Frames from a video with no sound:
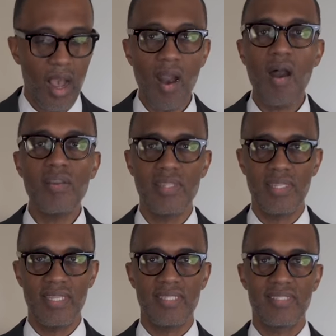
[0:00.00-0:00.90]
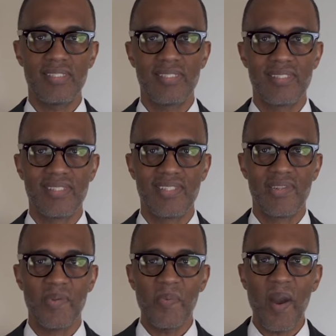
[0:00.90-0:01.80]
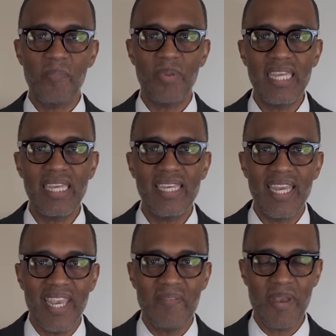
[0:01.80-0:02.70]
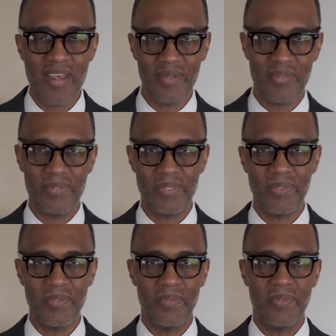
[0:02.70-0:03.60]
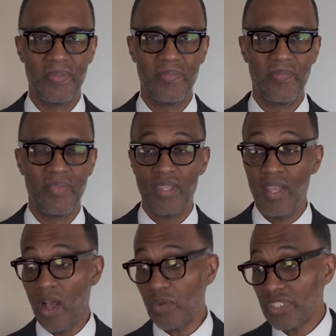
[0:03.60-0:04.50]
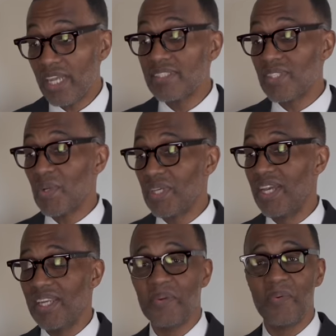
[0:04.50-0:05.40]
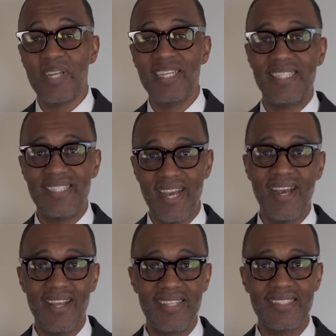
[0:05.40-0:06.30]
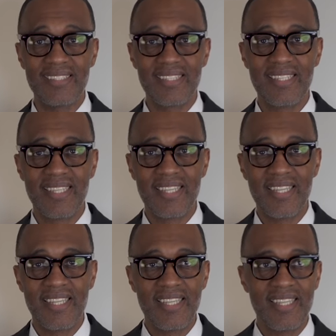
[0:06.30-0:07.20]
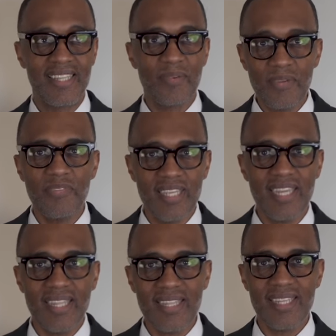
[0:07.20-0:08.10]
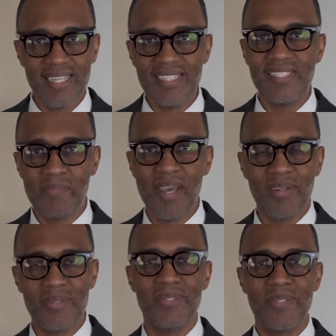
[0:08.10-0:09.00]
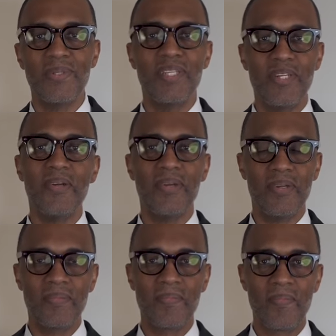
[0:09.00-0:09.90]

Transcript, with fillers: All of this while being in medical school. Oshay is so good at what he does that we forget that he's in medical school in Europe.